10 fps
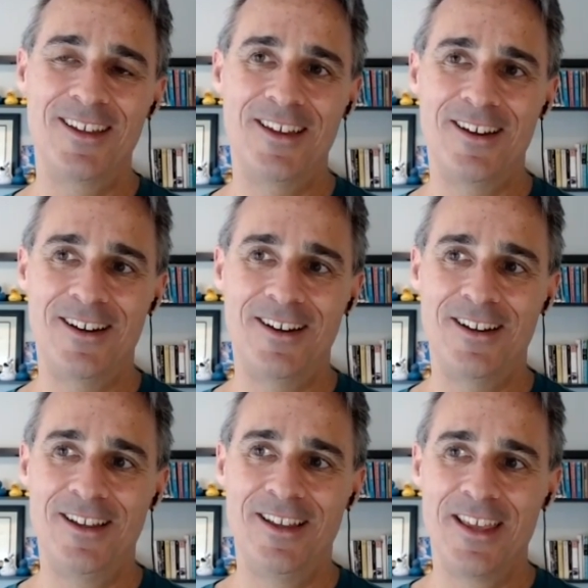
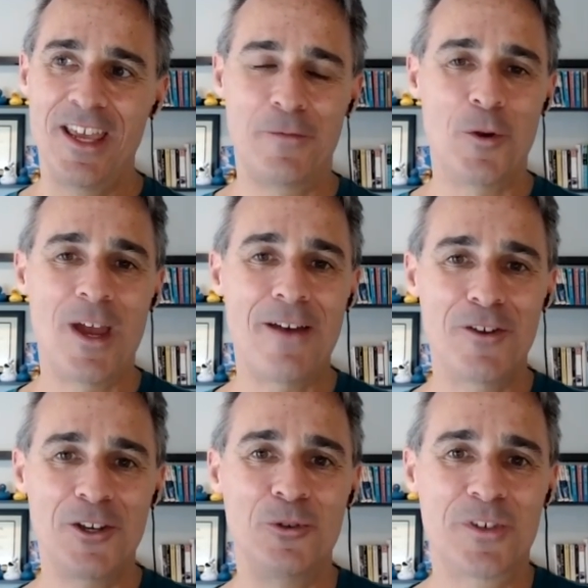if you
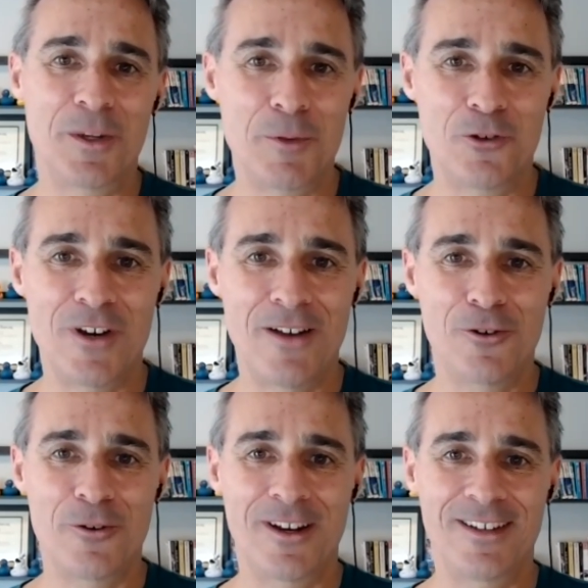haven't used up your travel
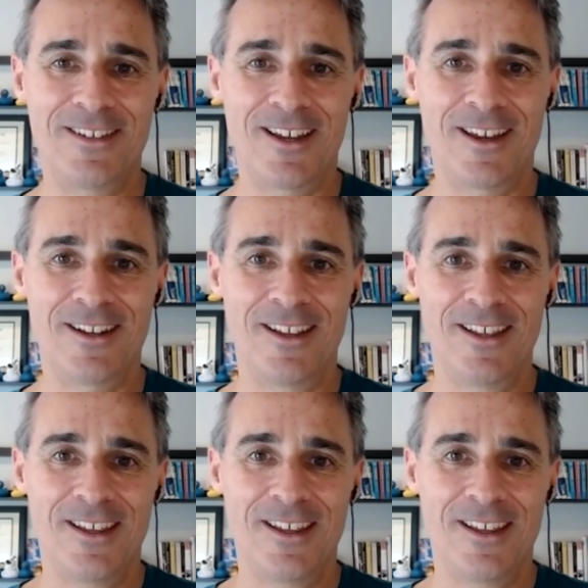credits yet,